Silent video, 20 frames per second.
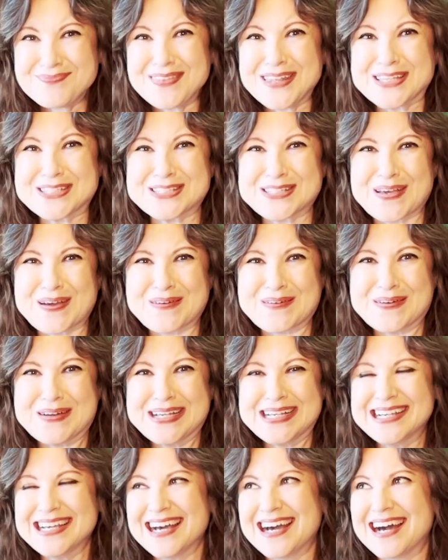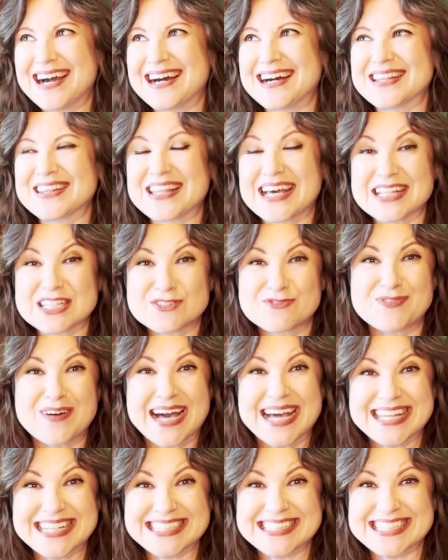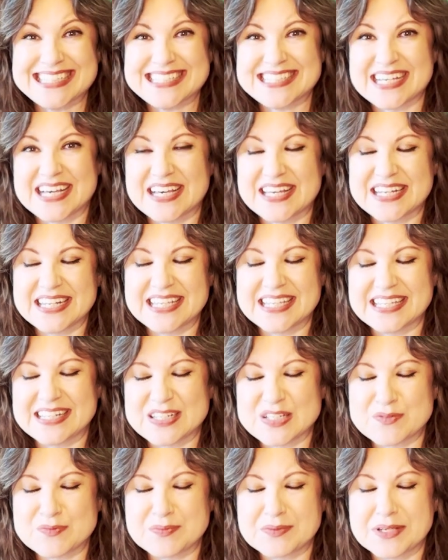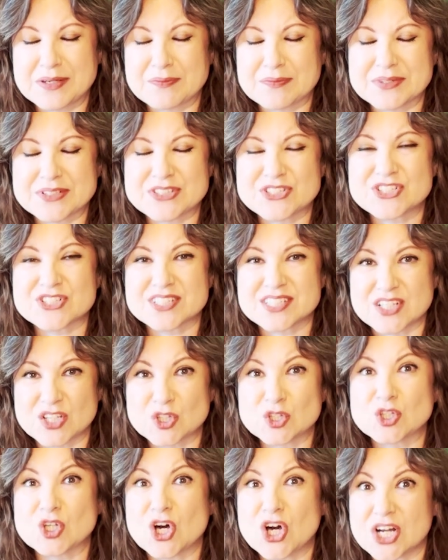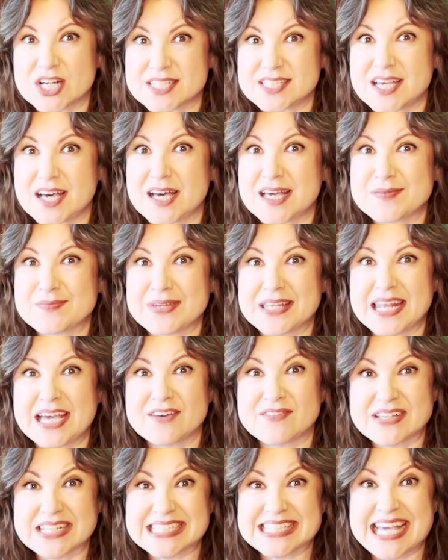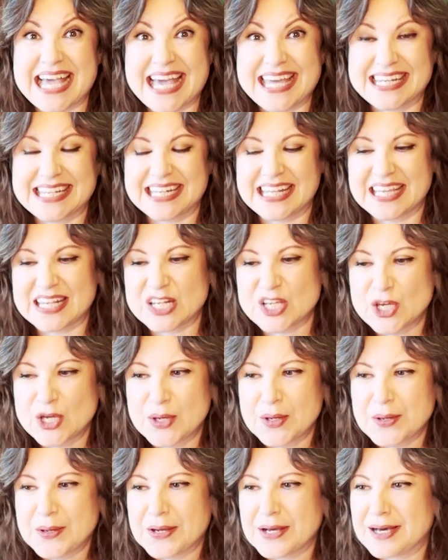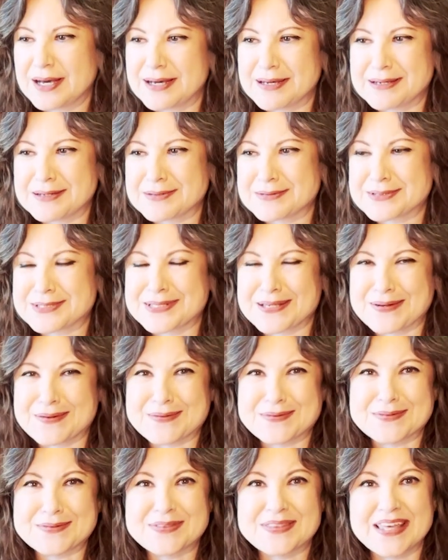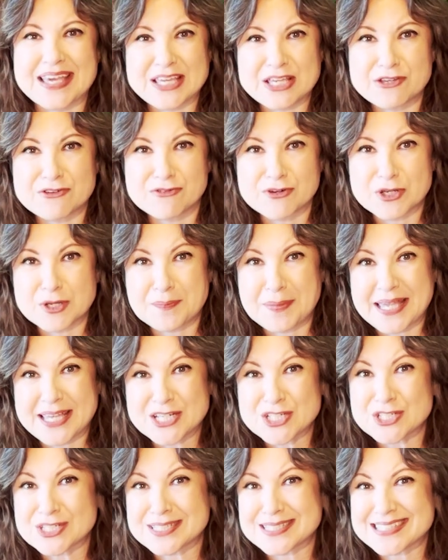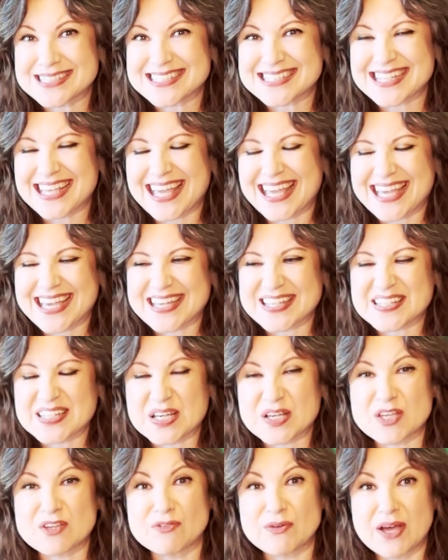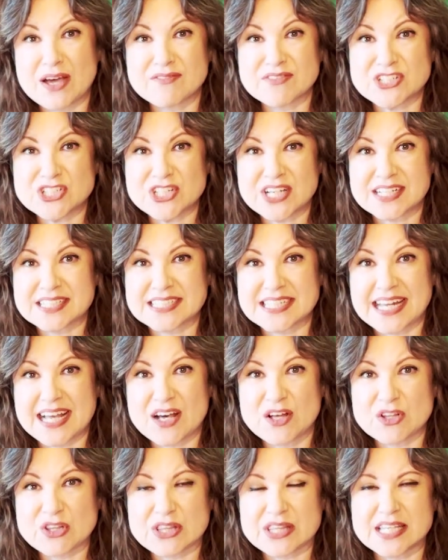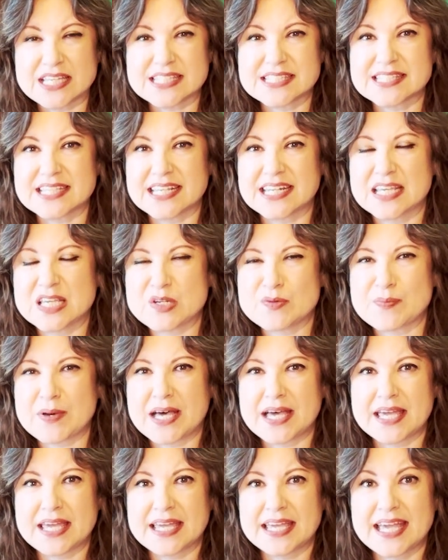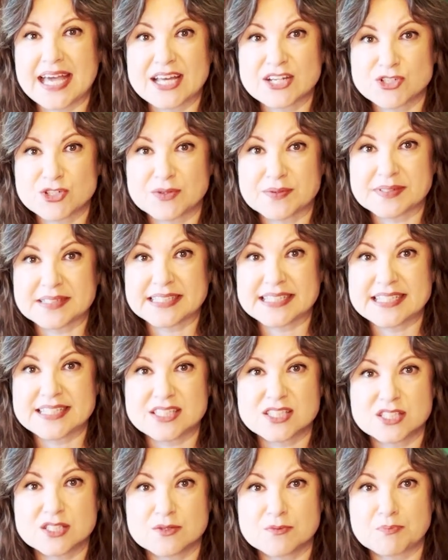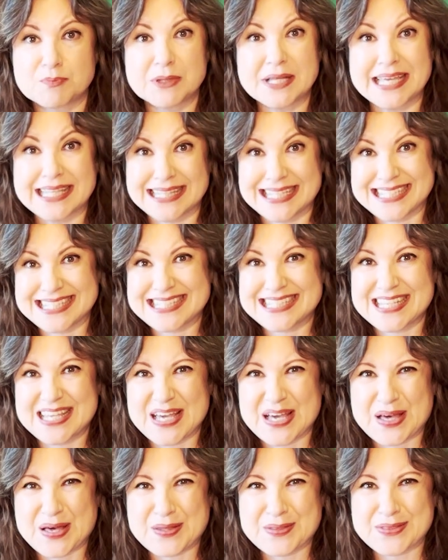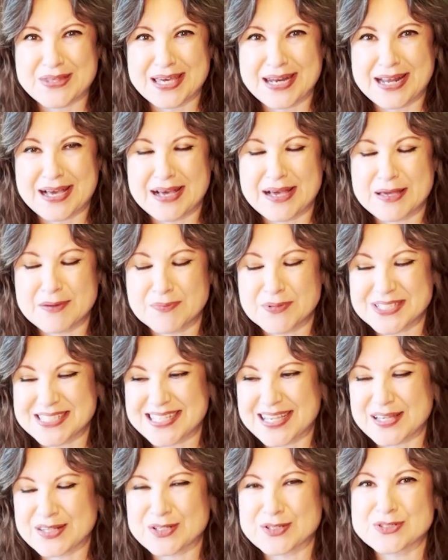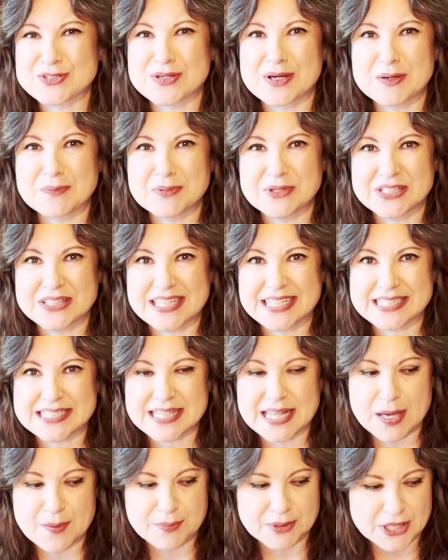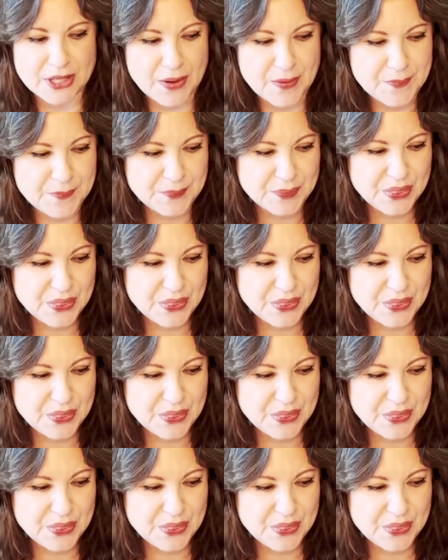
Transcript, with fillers: So that's finally done. It was just a long time in having to edit it. So thank you for your patience. And if you haven't checked it out, they sit in my catch and release playlist that I put together. So I'll put a link to that below.